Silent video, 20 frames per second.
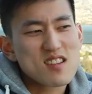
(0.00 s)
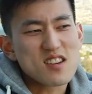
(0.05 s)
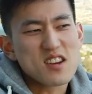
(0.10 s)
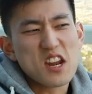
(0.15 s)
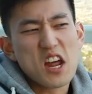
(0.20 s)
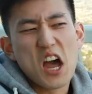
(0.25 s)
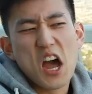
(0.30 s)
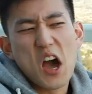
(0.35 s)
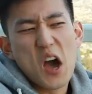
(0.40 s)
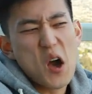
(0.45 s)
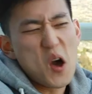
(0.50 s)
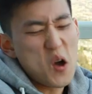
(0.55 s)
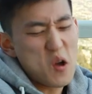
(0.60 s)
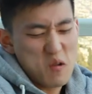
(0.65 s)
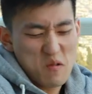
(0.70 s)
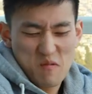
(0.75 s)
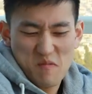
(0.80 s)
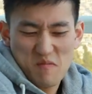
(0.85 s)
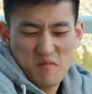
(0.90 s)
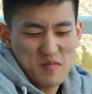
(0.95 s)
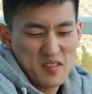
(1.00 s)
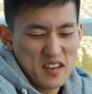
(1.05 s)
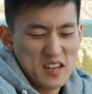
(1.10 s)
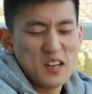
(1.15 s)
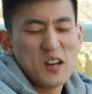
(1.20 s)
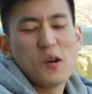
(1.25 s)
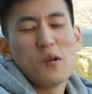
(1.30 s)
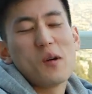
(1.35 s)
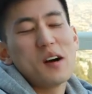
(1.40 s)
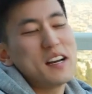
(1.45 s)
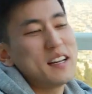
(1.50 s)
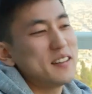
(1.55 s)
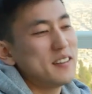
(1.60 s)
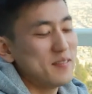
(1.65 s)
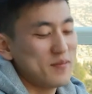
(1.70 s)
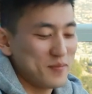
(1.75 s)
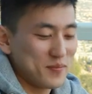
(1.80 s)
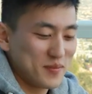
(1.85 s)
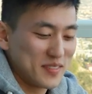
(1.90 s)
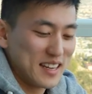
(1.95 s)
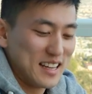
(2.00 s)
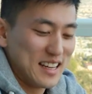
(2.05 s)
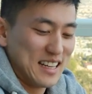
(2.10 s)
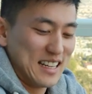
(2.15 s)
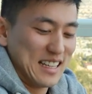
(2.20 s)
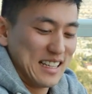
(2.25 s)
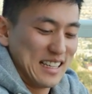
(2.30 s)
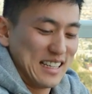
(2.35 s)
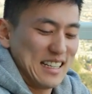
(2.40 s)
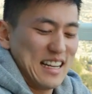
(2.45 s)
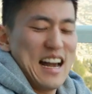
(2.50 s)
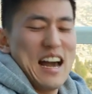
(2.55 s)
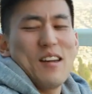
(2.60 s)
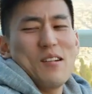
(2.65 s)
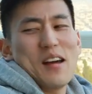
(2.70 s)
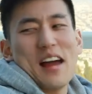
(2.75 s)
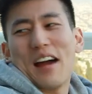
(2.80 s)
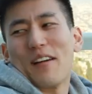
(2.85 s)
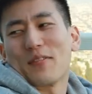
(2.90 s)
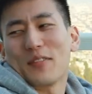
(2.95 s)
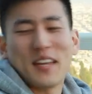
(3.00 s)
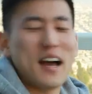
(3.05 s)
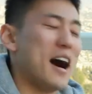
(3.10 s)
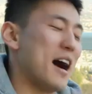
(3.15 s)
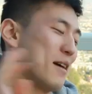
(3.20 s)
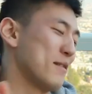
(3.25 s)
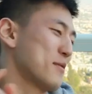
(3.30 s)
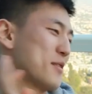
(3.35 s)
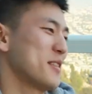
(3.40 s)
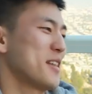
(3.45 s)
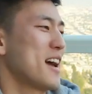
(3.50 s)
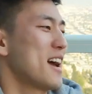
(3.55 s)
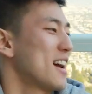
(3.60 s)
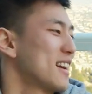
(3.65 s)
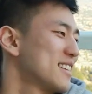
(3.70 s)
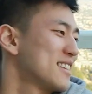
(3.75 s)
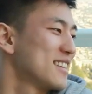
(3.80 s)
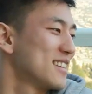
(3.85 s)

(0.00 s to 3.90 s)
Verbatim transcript: No. How come you know what? pick you? I don't have time for that.